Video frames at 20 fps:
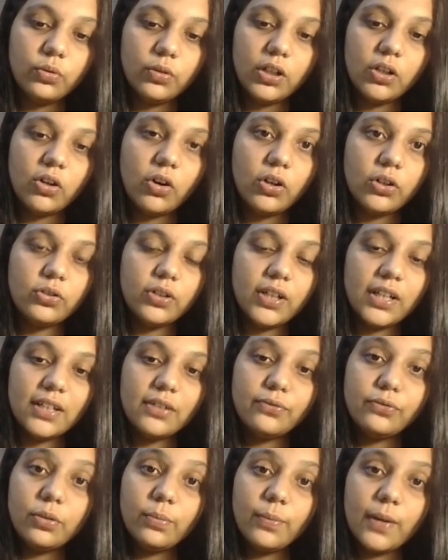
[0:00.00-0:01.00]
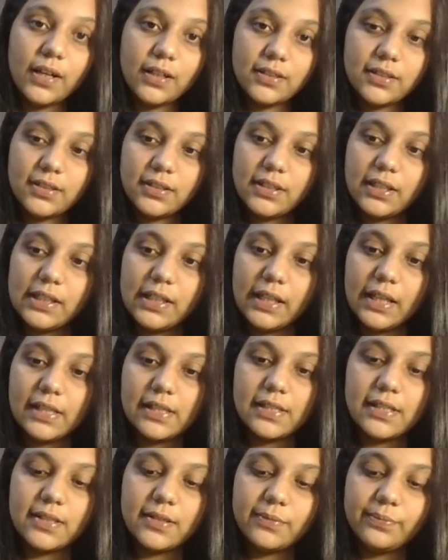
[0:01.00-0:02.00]
In order to get a full marks, nothing
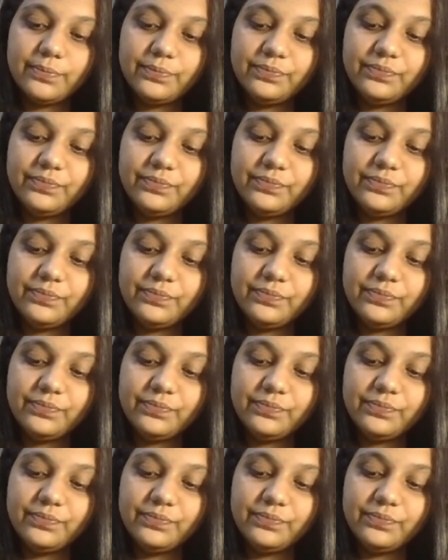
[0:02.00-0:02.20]
else.